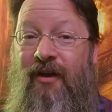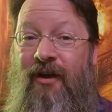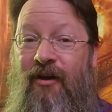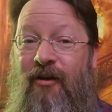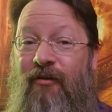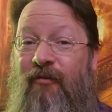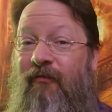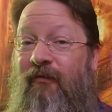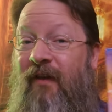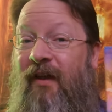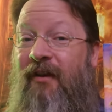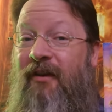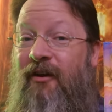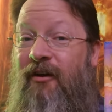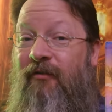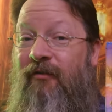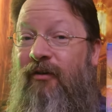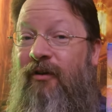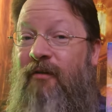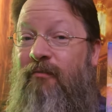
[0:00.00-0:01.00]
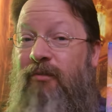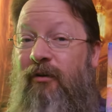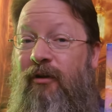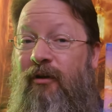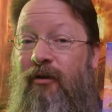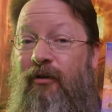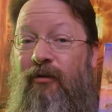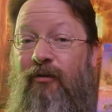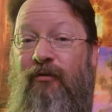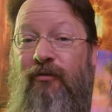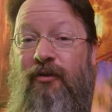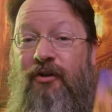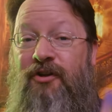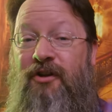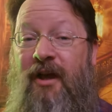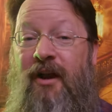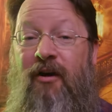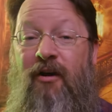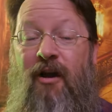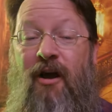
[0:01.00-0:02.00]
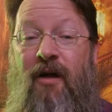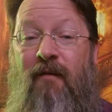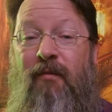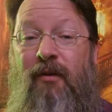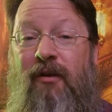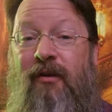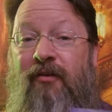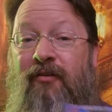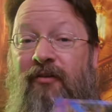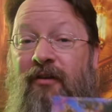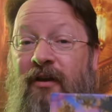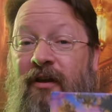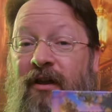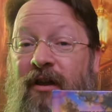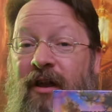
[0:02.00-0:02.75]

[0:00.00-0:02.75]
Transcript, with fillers: of Phandelver and Below, The Shattered Obelisk.